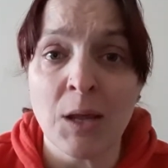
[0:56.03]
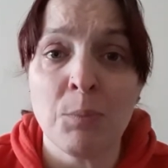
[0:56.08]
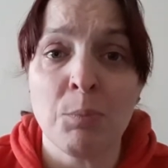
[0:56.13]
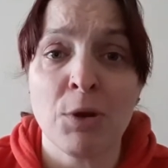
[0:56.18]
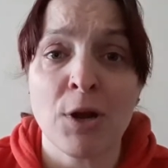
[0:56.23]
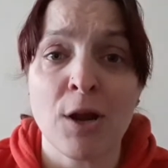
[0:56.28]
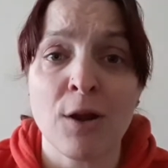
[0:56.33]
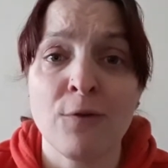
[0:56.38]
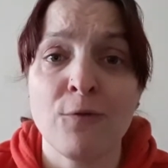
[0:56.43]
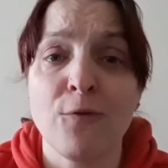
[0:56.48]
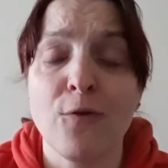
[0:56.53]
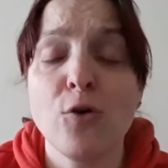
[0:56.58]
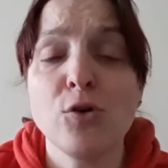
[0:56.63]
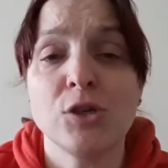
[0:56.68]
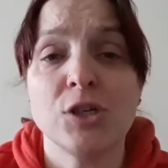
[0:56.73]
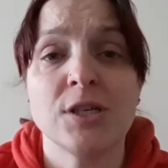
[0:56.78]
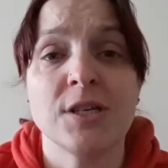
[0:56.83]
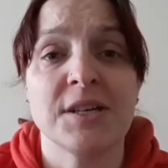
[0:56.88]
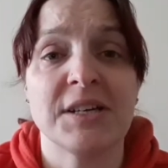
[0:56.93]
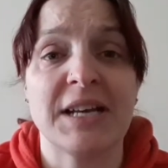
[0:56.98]
But
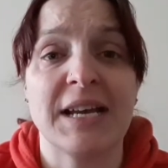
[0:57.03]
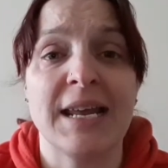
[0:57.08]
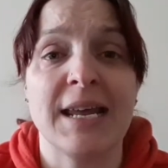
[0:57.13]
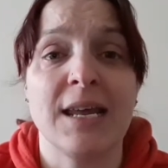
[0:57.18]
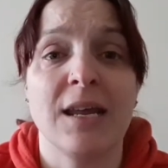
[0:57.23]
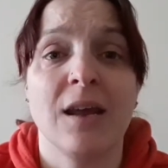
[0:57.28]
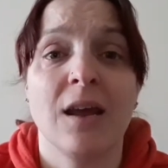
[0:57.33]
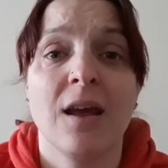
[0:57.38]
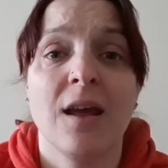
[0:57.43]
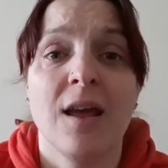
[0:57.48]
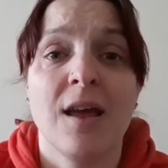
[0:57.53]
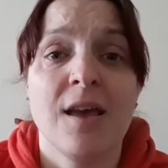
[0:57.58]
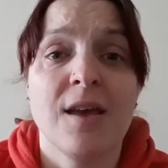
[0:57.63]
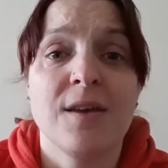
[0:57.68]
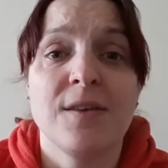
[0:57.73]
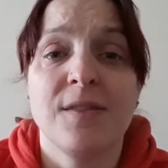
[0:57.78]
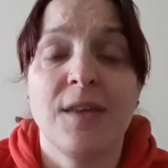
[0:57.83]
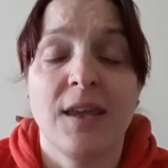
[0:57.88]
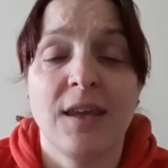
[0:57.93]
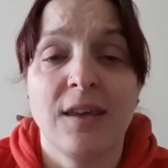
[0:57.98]
unfortunately,
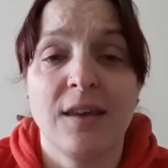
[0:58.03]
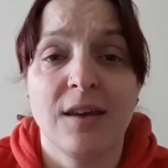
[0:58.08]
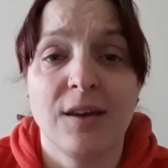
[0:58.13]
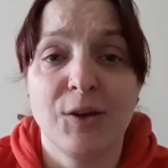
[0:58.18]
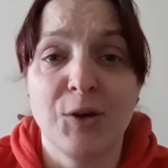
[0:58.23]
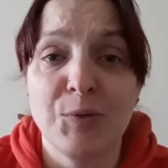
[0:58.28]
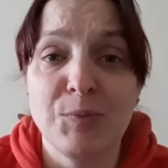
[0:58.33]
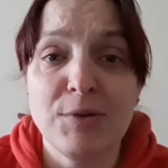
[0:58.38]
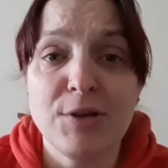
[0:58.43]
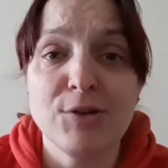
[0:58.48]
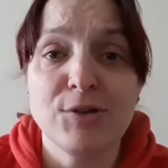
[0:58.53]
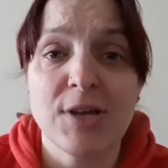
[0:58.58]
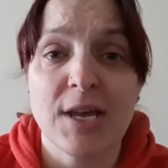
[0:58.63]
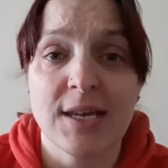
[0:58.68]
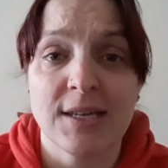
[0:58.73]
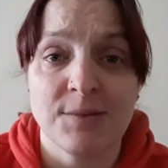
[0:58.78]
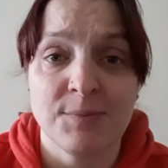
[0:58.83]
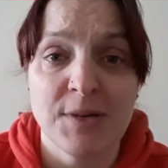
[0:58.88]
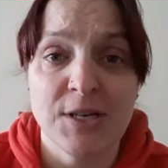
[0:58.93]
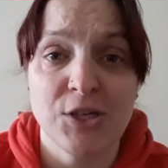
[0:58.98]
the computer
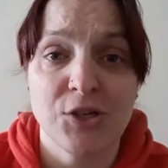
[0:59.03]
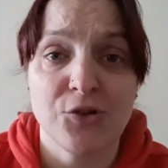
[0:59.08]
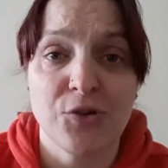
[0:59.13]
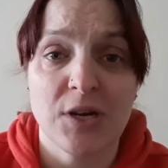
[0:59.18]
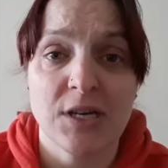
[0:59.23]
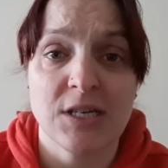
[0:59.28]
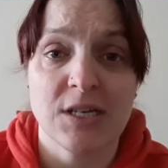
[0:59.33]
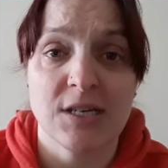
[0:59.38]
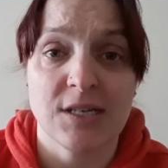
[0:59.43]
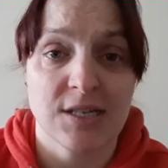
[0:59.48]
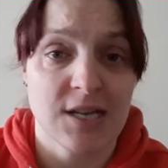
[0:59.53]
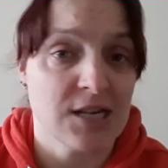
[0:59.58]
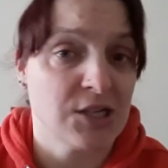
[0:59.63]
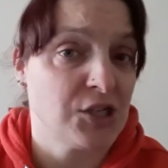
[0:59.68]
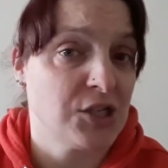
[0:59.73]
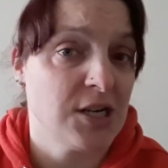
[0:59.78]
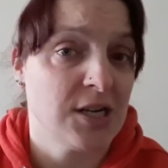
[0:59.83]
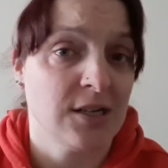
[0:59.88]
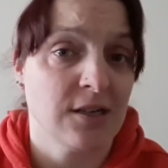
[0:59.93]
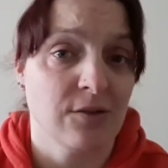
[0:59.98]
administrator
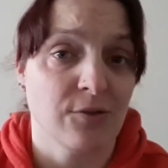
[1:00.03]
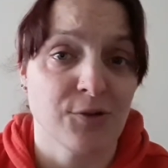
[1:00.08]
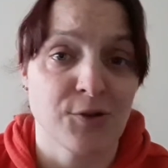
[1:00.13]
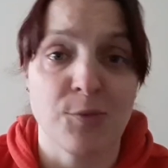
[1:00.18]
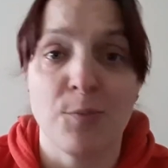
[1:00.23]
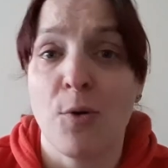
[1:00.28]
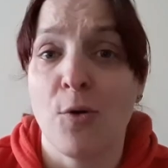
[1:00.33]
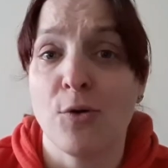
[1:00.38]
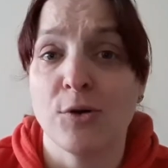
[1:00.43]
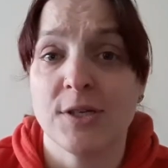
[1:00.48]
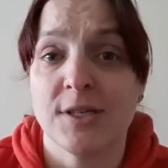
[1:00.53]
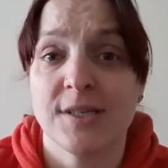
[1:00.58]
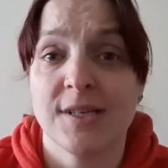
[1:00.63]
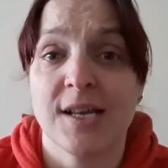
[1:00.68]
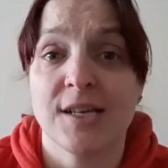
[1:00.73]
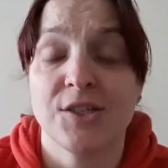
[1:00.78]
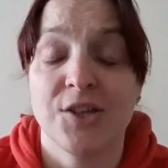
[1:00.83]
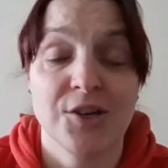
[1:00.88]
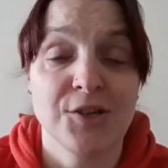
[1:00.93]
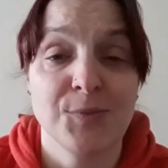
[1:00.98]
slash technical support
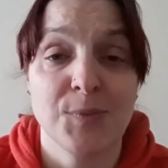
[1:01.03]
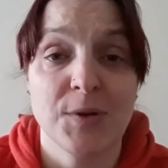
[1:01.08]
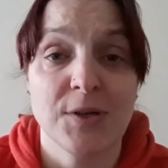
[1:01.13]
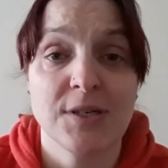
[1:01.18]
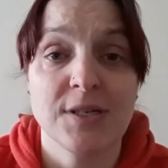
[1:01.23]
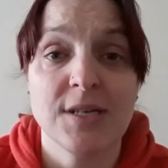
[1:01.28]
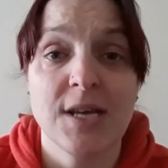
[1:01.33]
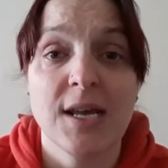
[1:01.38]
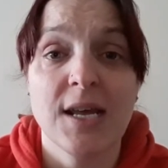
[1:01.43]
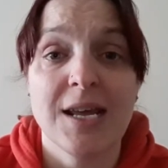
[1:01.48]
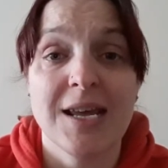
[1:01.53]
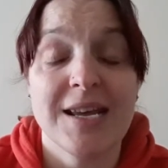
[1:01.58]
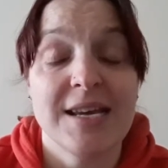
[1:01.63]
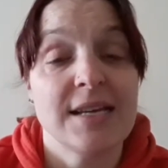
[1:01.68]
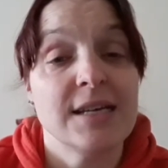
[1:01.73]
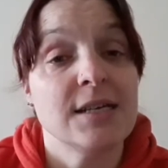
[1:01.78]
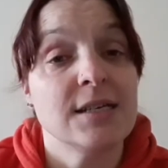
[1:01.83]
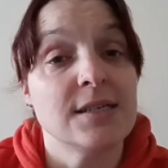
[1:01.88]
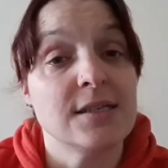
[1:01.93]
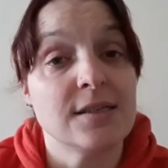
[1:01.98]
slash husband
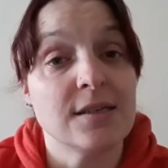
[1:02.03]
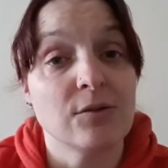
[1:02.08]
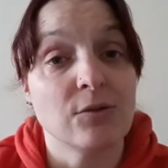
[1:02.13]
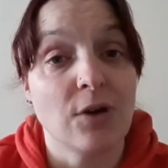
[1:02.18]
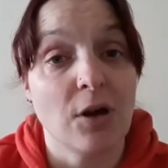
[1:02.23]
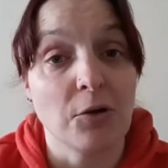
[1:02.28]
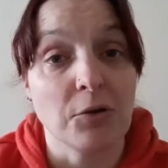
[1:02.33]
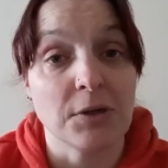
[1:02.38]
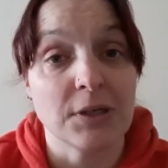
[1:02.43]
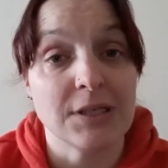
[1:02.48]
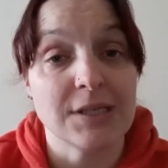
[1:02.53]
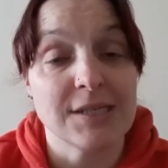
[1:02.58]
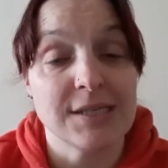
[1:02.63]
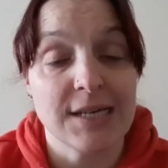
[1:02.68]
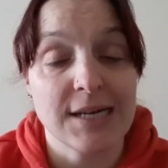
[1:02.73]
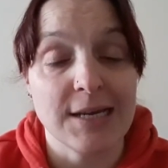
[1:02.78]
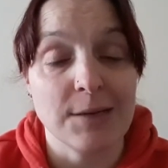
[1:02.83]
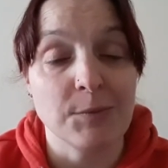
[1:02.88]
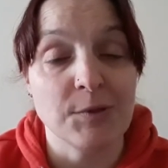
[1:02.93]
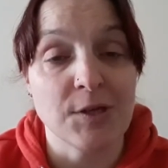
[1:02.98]
is still currently
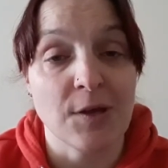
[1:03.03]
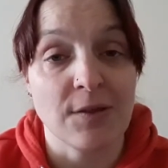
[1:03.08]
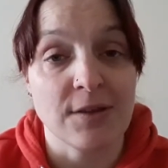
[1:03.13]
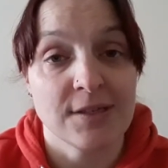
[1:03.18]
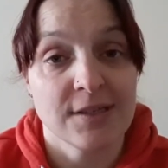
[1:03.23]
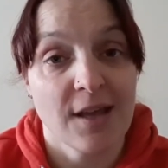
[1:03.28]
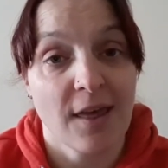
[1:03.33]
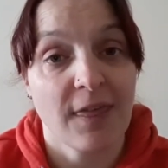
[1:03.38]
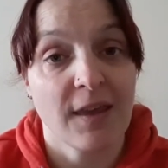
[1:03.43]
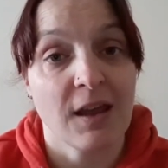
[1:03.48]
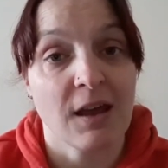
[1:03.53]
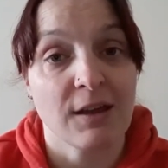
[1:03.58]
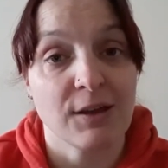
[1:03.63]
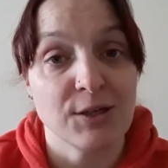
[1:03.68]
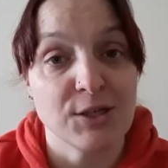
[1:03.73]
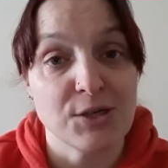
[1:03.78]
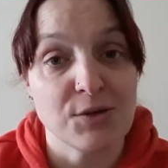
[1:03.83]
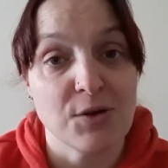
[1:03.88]
asleep, so there's nothing I can